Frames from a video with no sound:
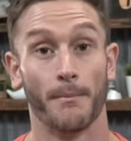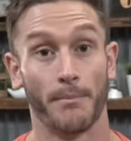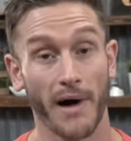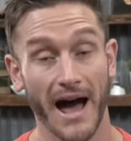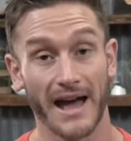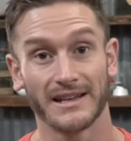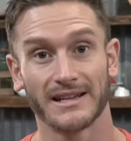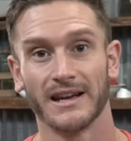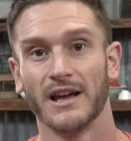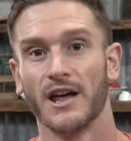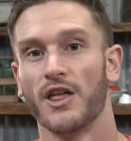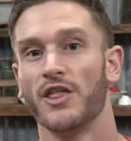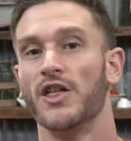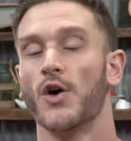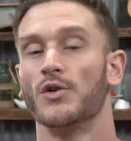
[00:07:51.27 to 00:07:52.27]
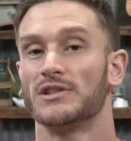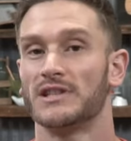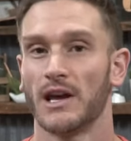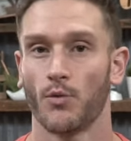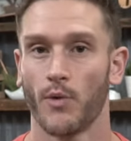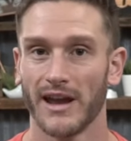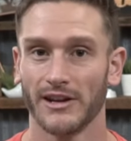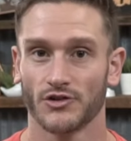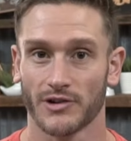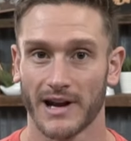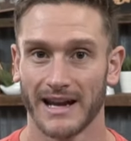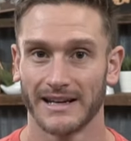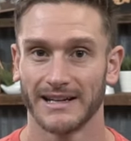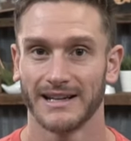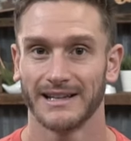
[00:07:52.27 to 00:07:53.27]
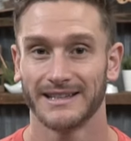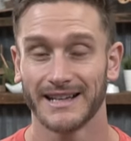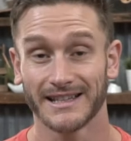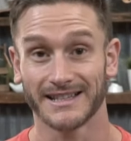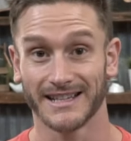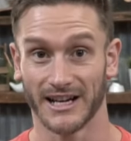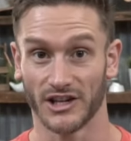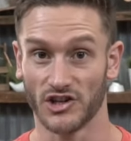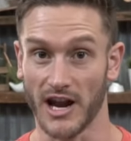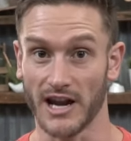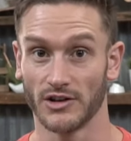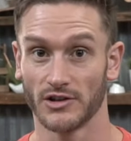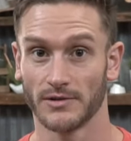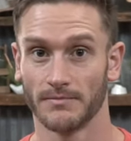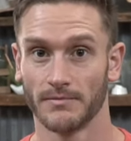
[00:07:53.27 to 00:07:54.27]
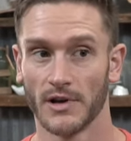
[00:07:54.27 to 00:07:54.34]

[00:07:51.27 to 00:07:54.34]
But those that weight trained did see a change.